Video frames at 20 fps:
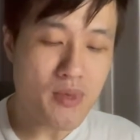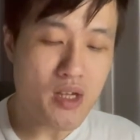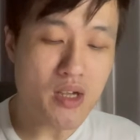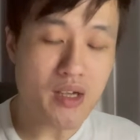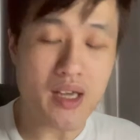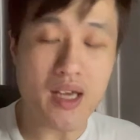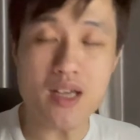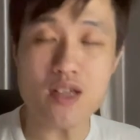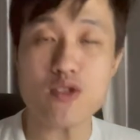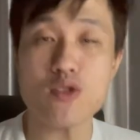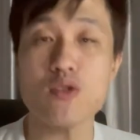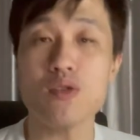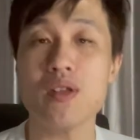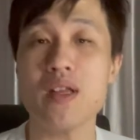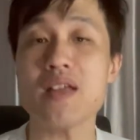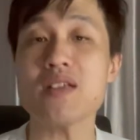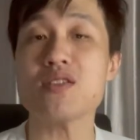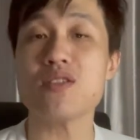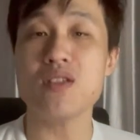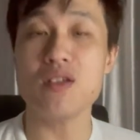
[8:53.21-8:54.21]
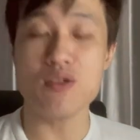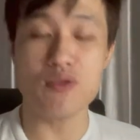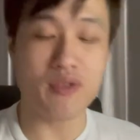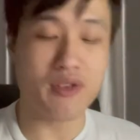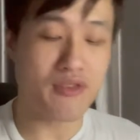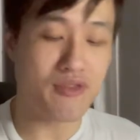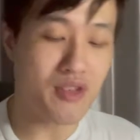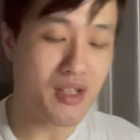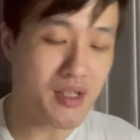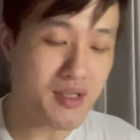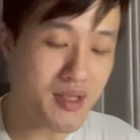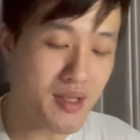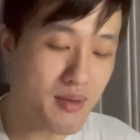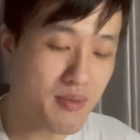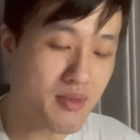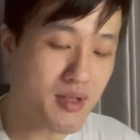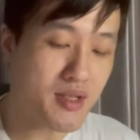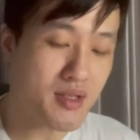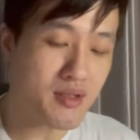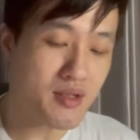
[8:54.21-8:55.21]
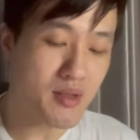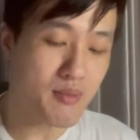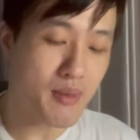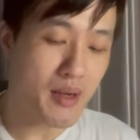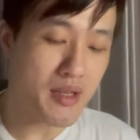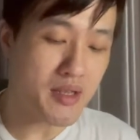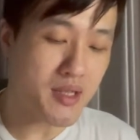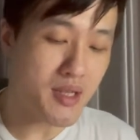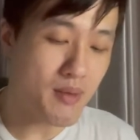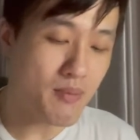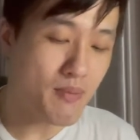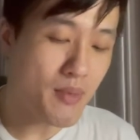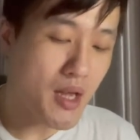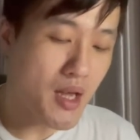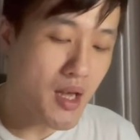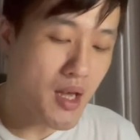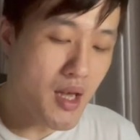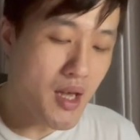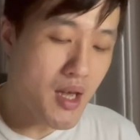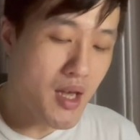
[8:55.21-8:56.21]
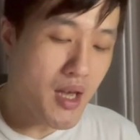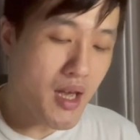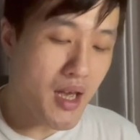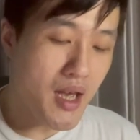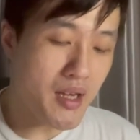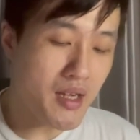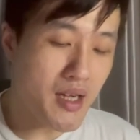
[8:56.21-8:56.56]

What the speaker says: Okay, so let's deal with the terms term by term. And